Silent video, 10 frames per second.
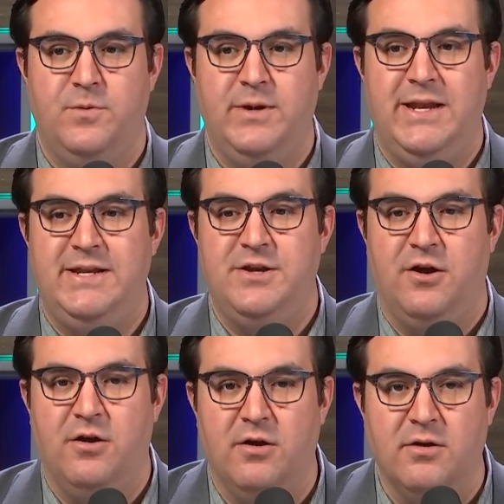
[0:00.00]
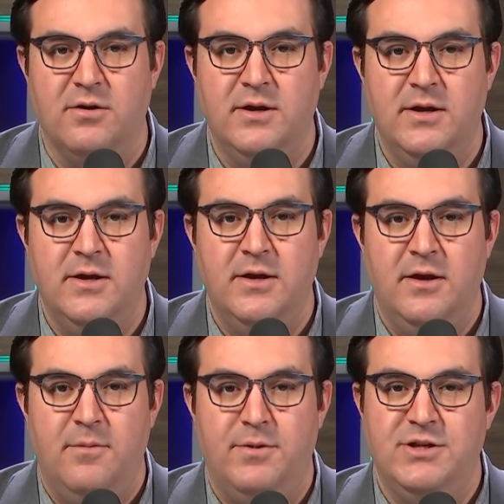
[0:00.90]
we'll get into her,
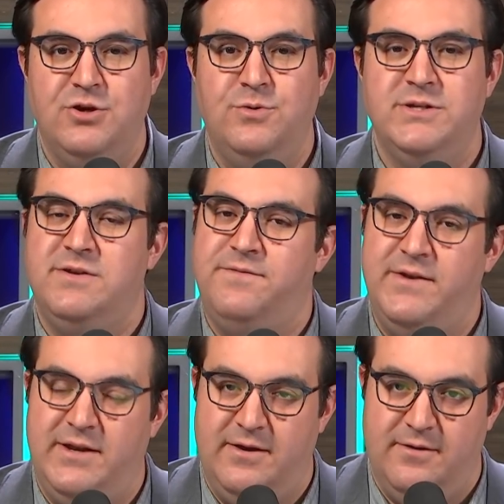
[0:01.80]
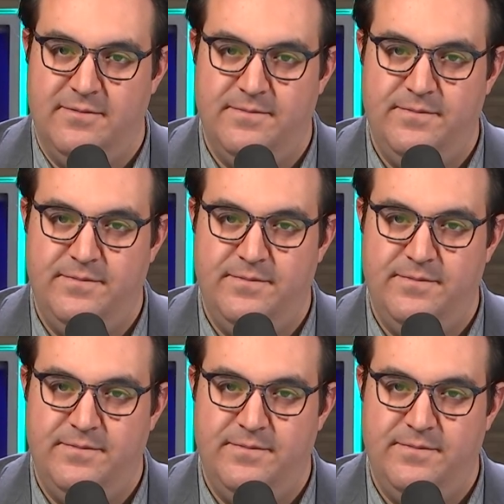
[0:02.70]
but who is defending her?